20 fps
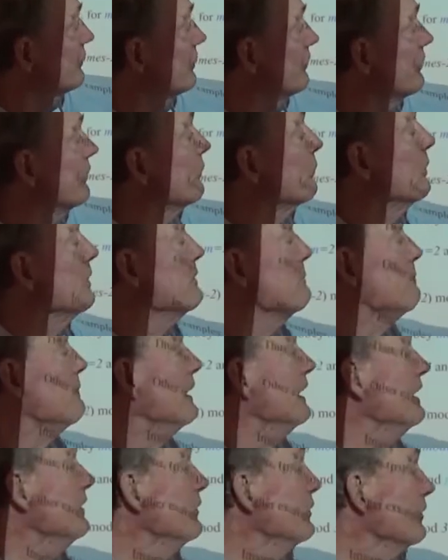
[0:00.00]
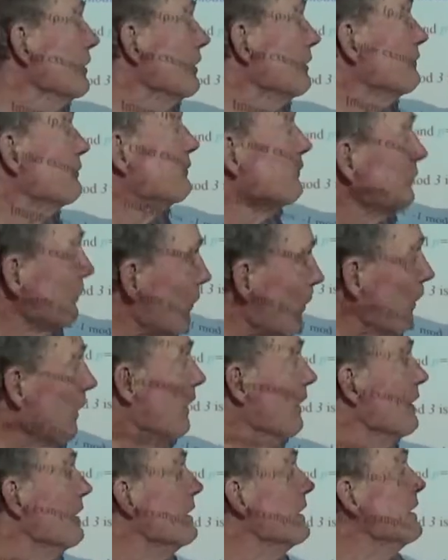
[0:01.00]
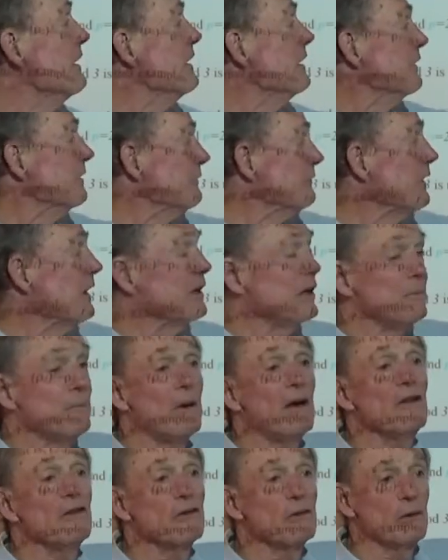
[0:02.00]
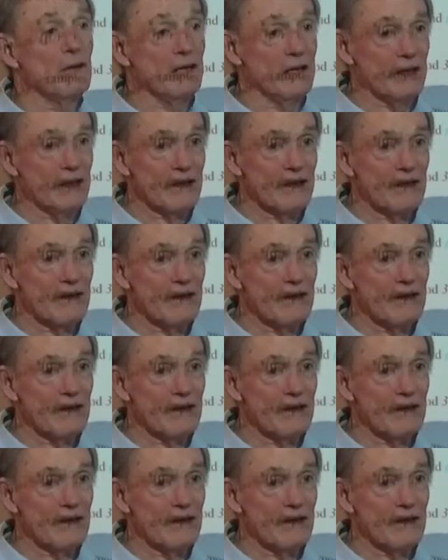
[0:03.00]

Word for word: It's just the remainder of 4 divided by 3.